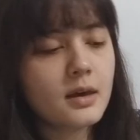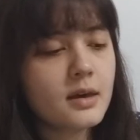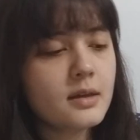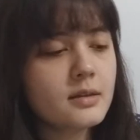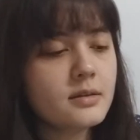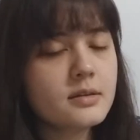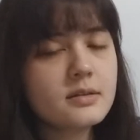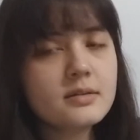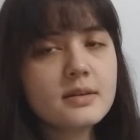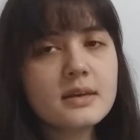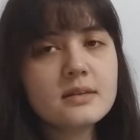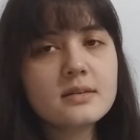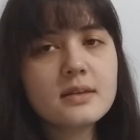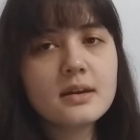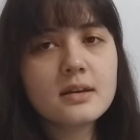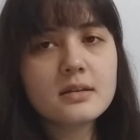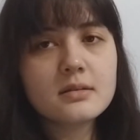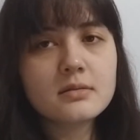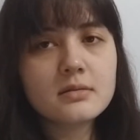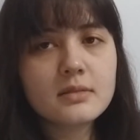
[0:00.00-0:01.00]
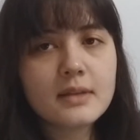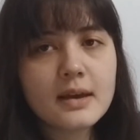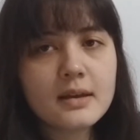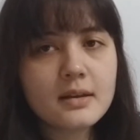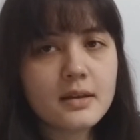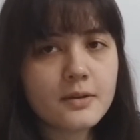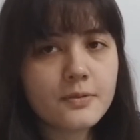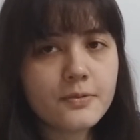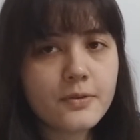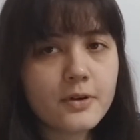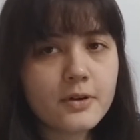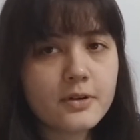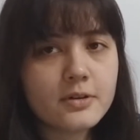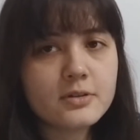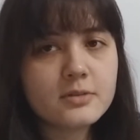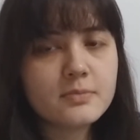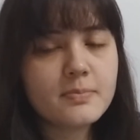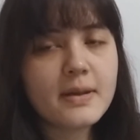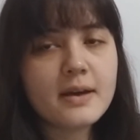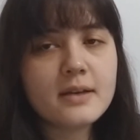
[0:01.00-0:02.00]
And he says that 1984
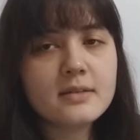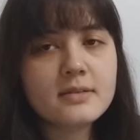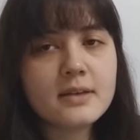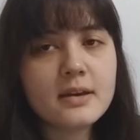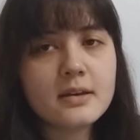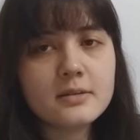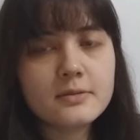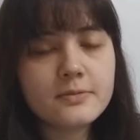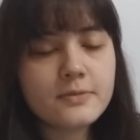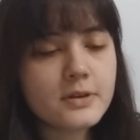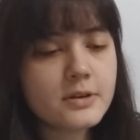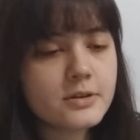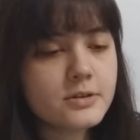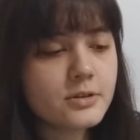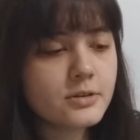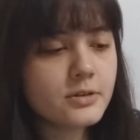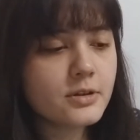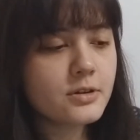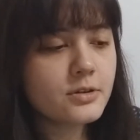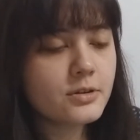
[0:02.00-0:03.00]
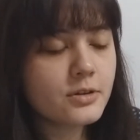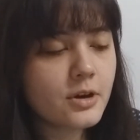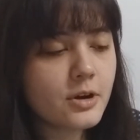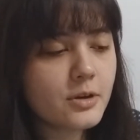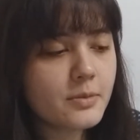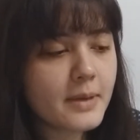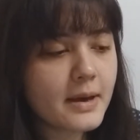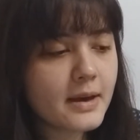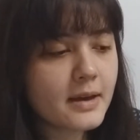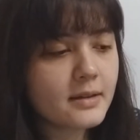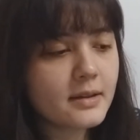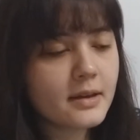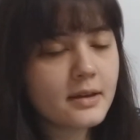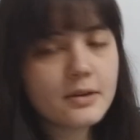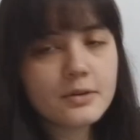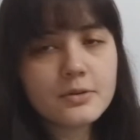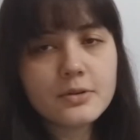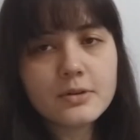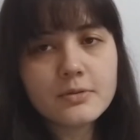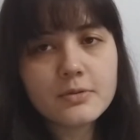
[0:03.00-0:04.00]
is bad science fiction, and you know, man,
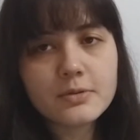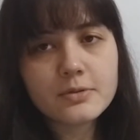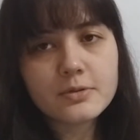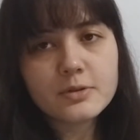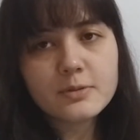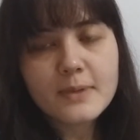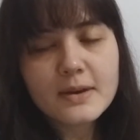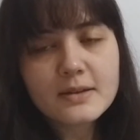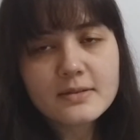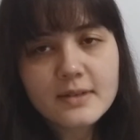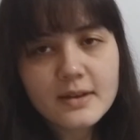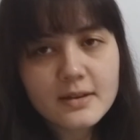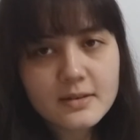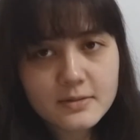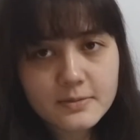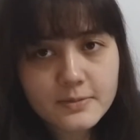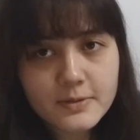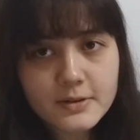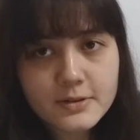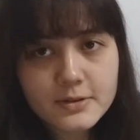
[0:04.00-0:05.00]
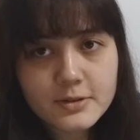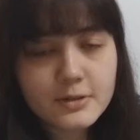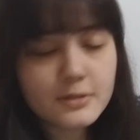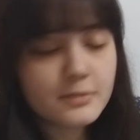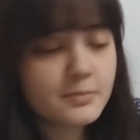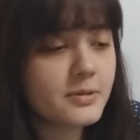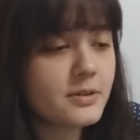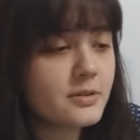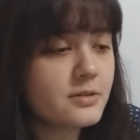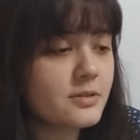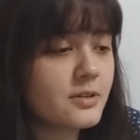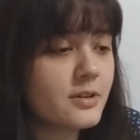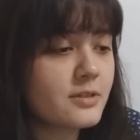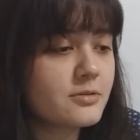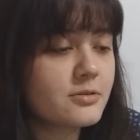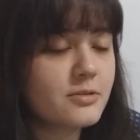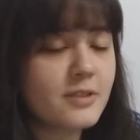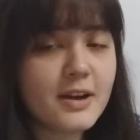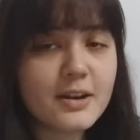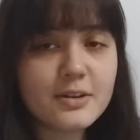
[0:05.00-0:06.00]
I agree with you. It's bad science fiction, but it's
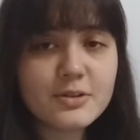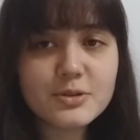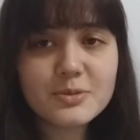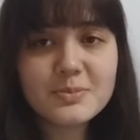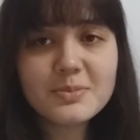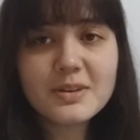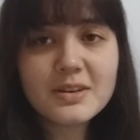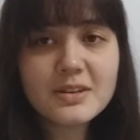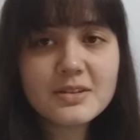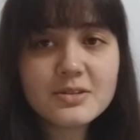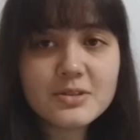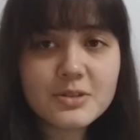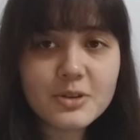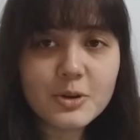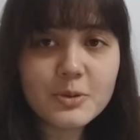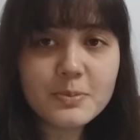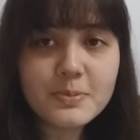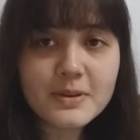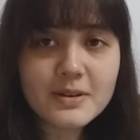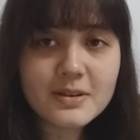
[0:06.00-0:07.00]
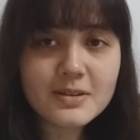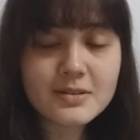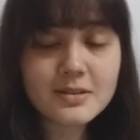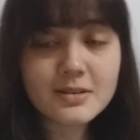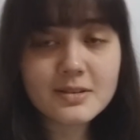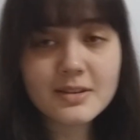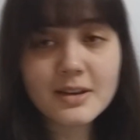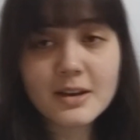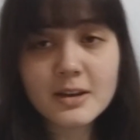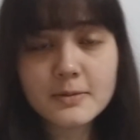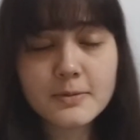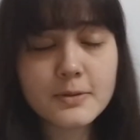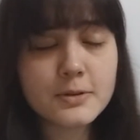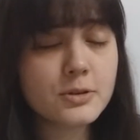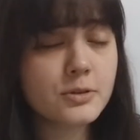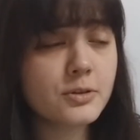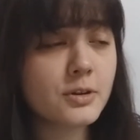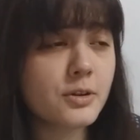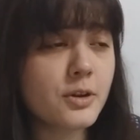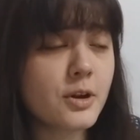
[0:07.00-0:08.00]
not trying to be. Dystopias and science
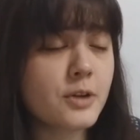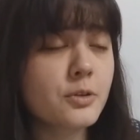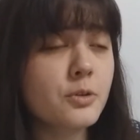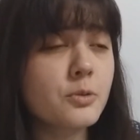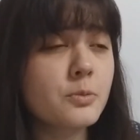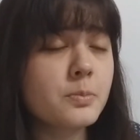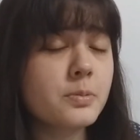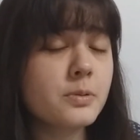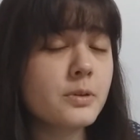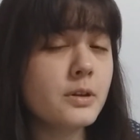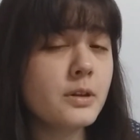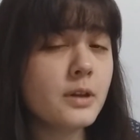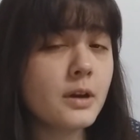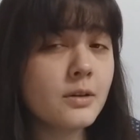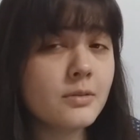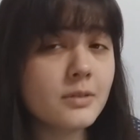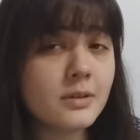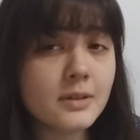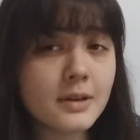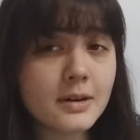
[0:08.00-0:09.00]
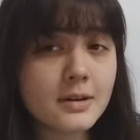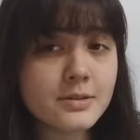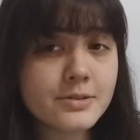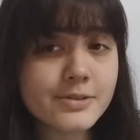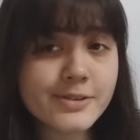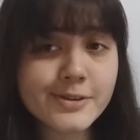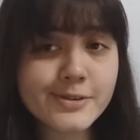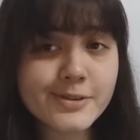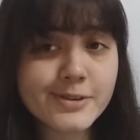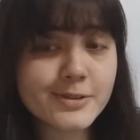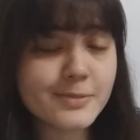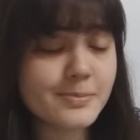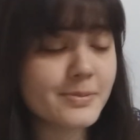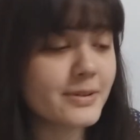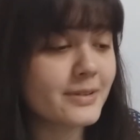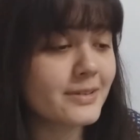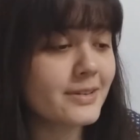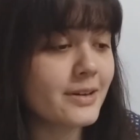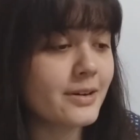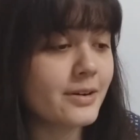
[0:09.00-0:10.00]
fiction are not completely unrelated genres,
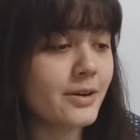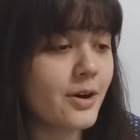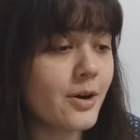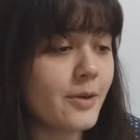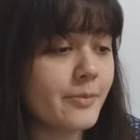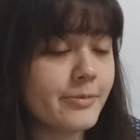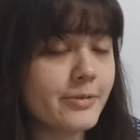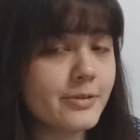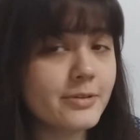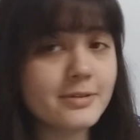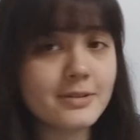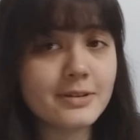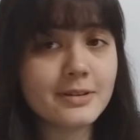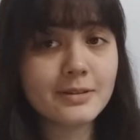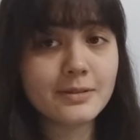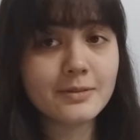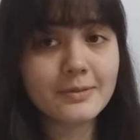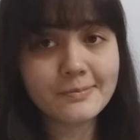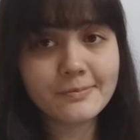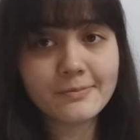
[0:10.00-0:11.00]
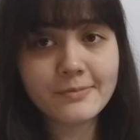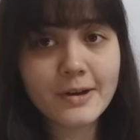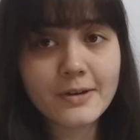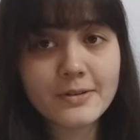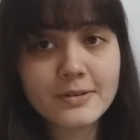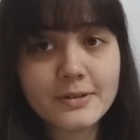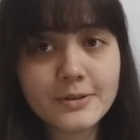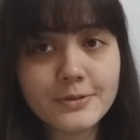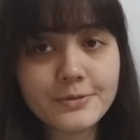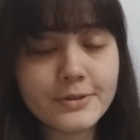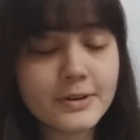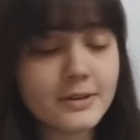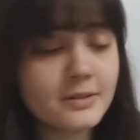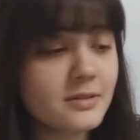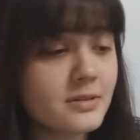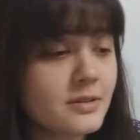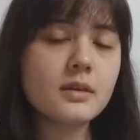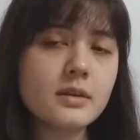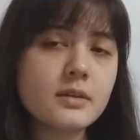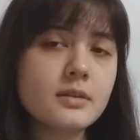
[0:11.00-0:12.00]
but they're obviously very
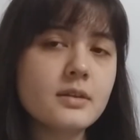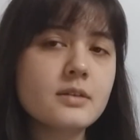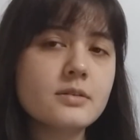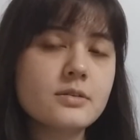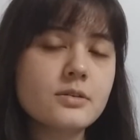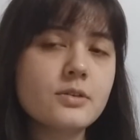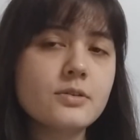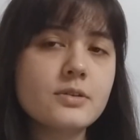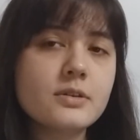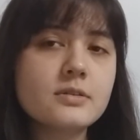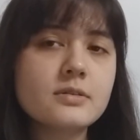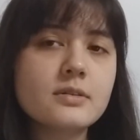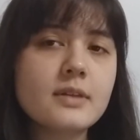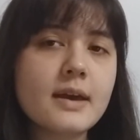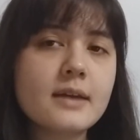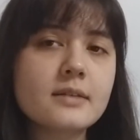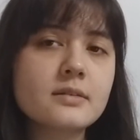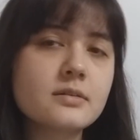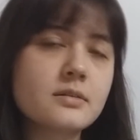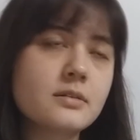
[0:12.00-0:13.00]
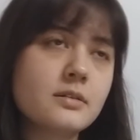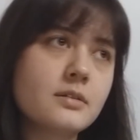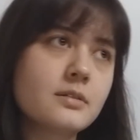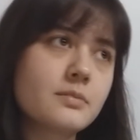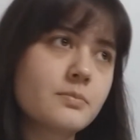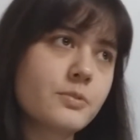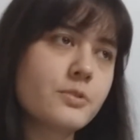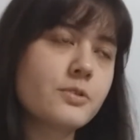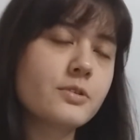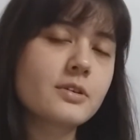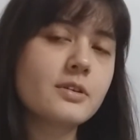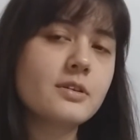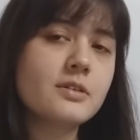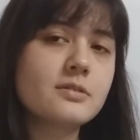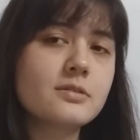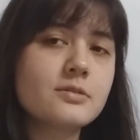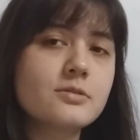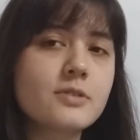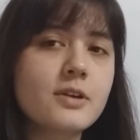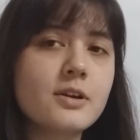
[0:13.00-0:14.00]
different. He does notice that the book
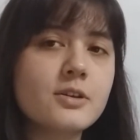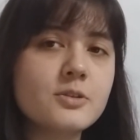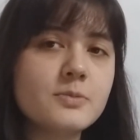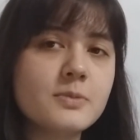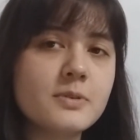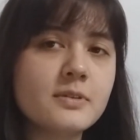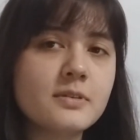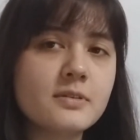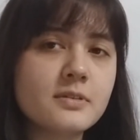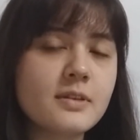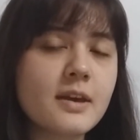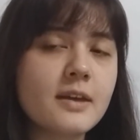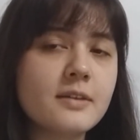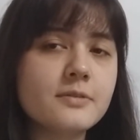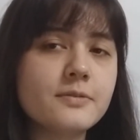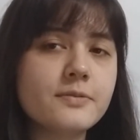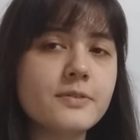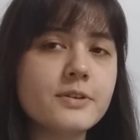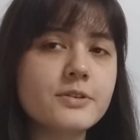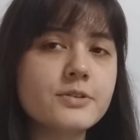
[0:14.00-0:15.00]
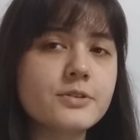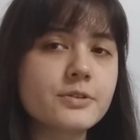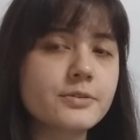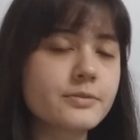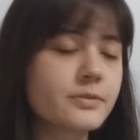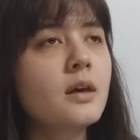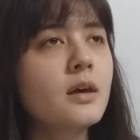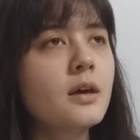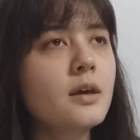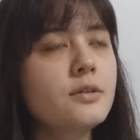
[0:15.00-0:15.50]
isn't trying to be science fiction.